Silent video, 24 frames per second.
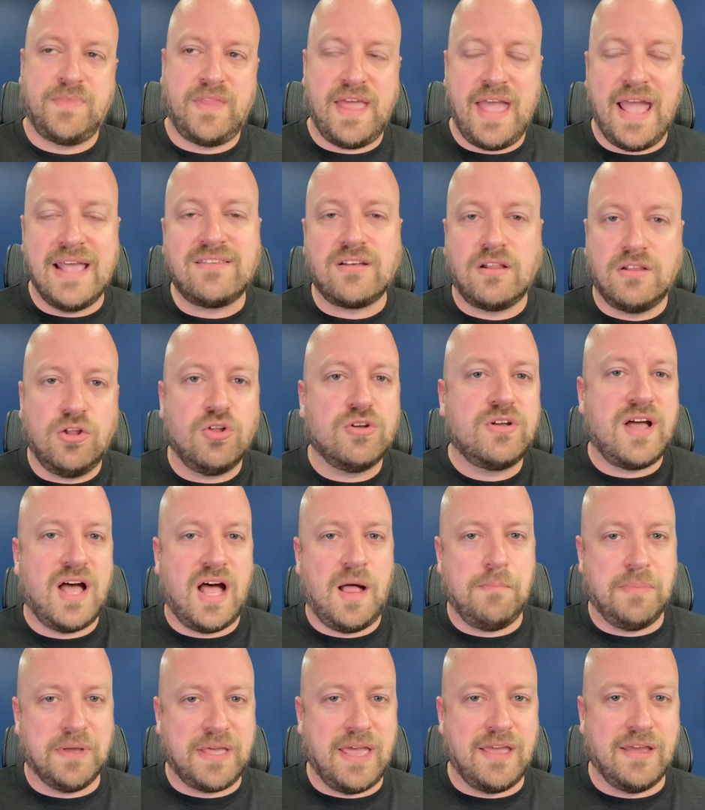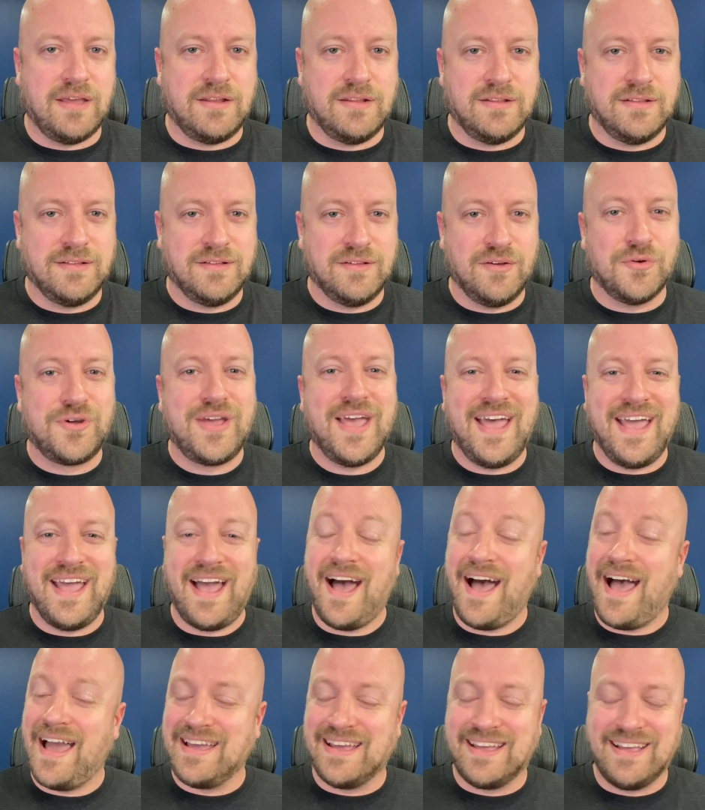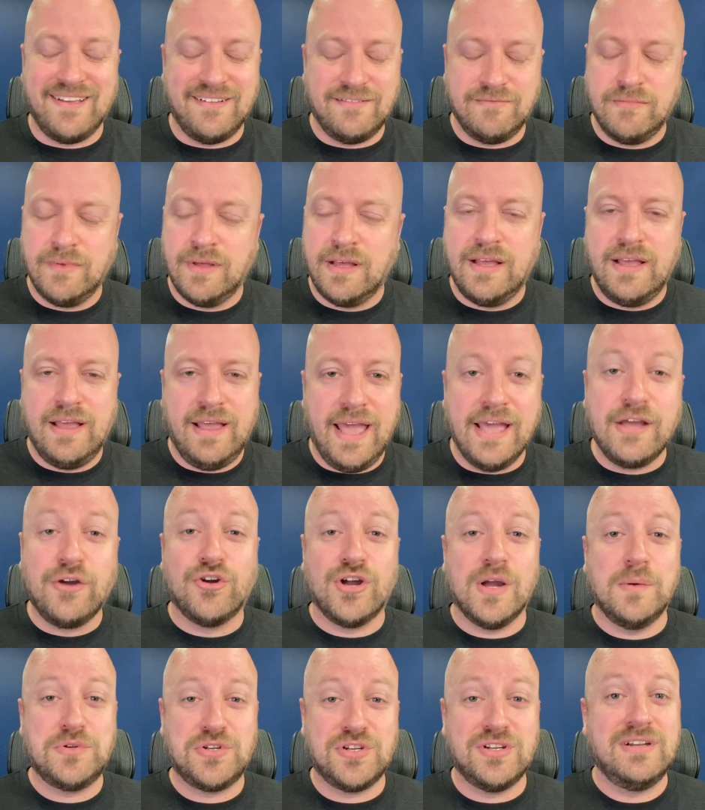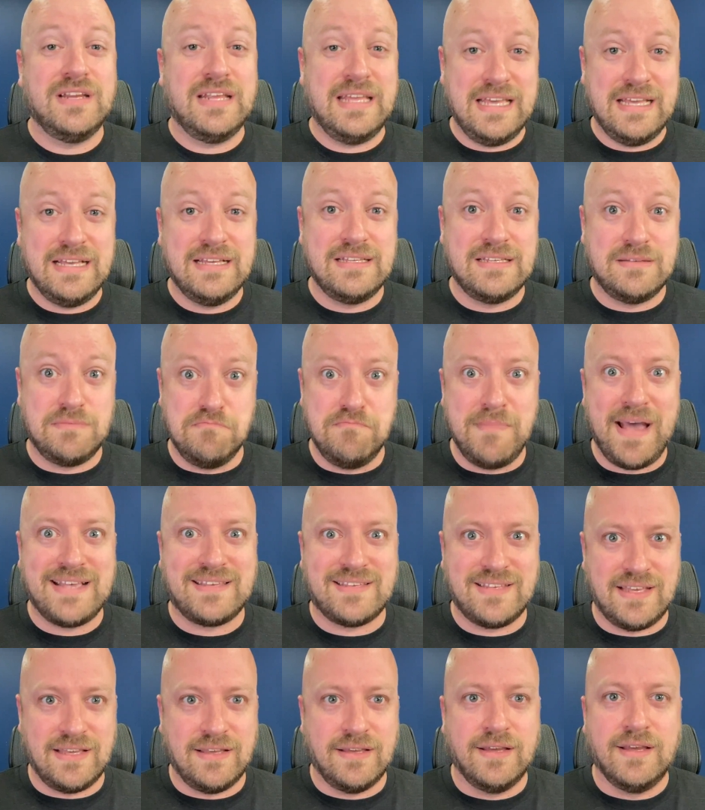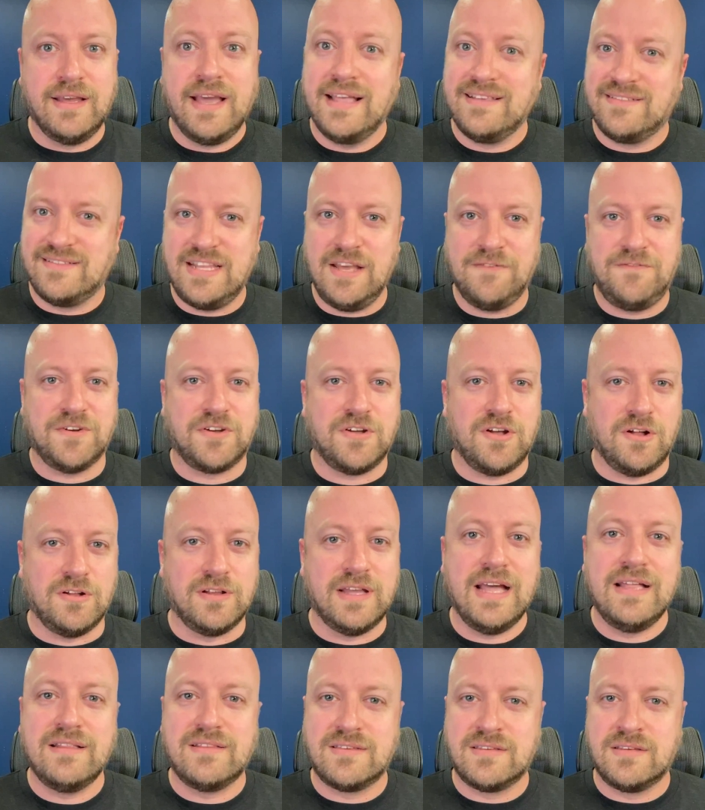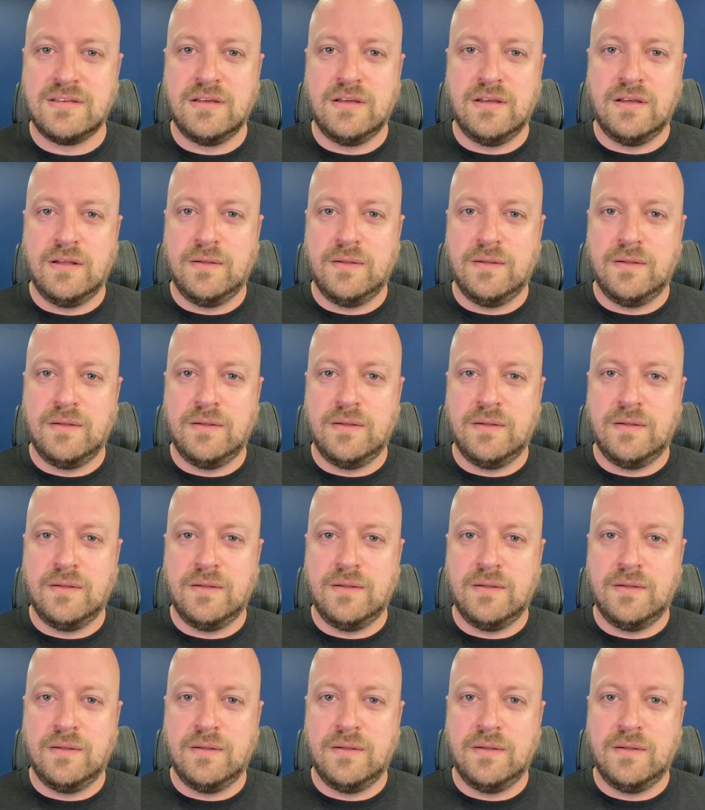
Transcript: It's a little complicated, okay? I encryption is messy. It's difficult. It's